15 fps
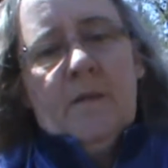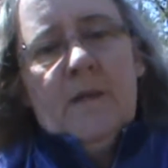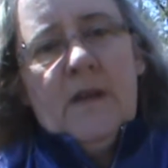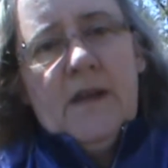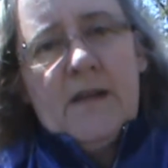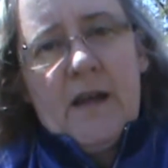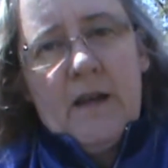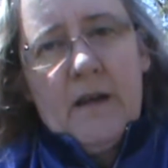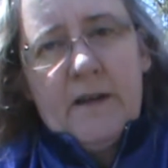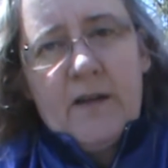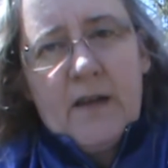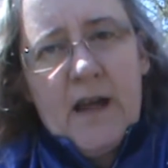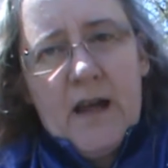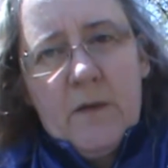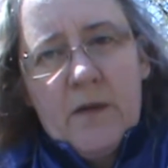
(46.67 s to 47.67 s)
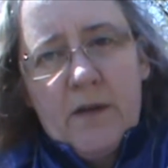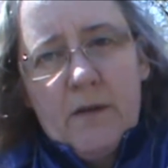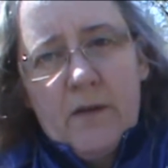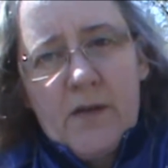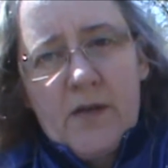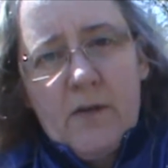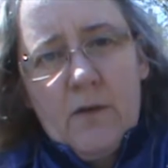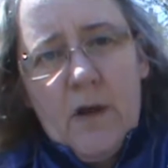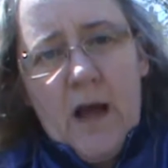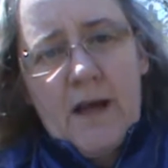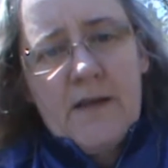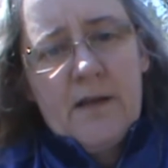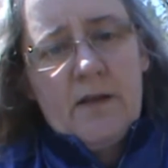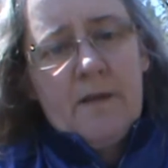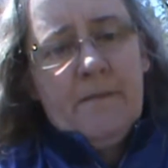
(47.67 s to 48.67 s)
These, I like the kind with the little screw
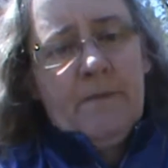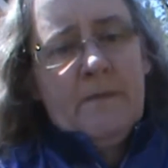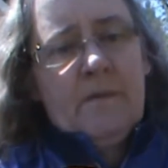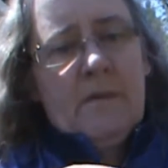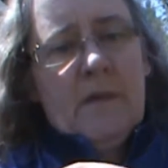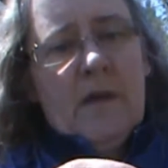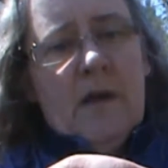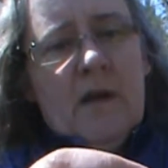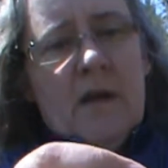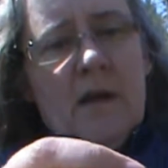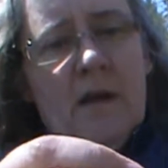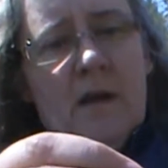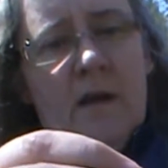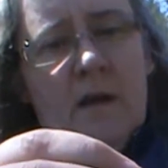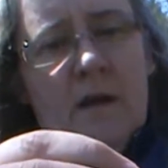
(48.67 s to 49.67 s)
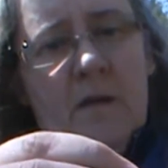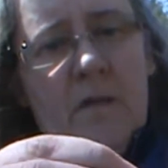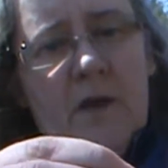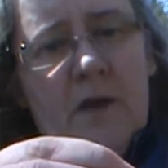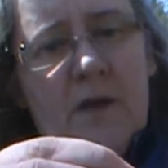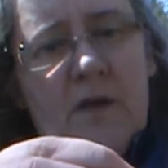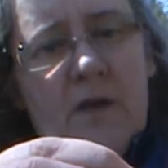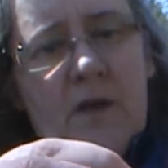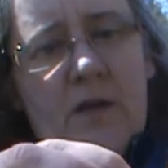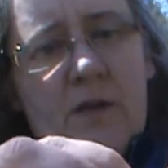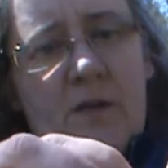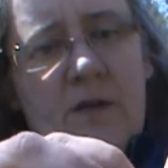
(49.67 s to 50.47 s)
locks in them, because you can just